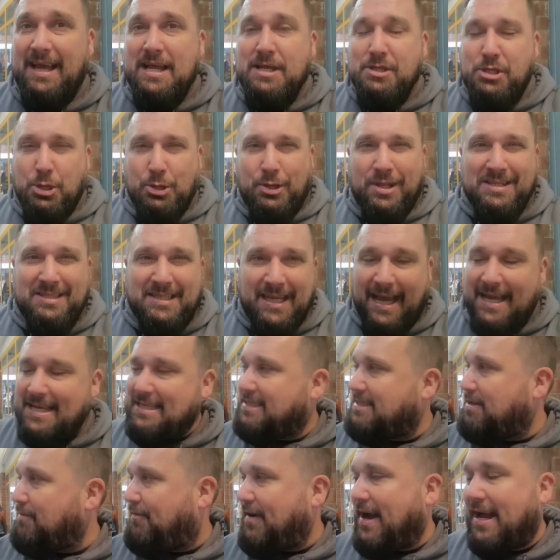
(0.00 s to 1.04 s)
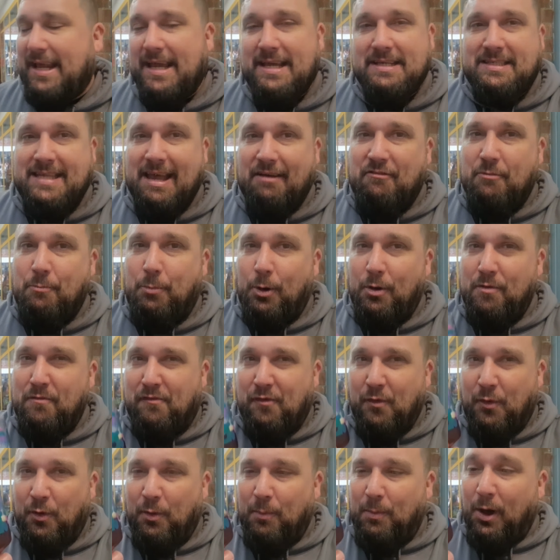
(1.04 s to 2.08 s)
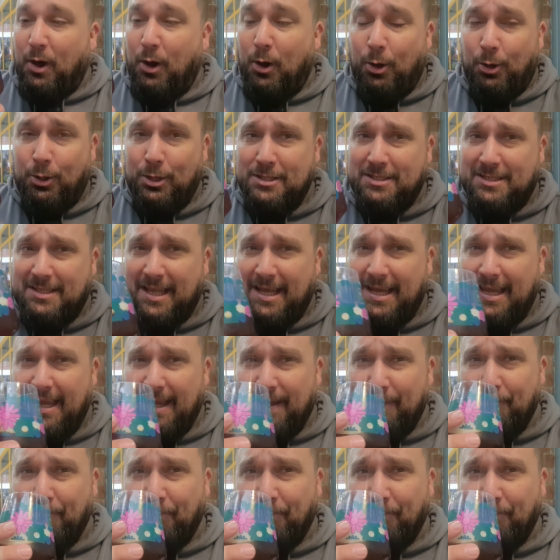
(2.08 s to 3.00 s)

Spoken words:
you can taste the fact that it's 7.4, but honestly,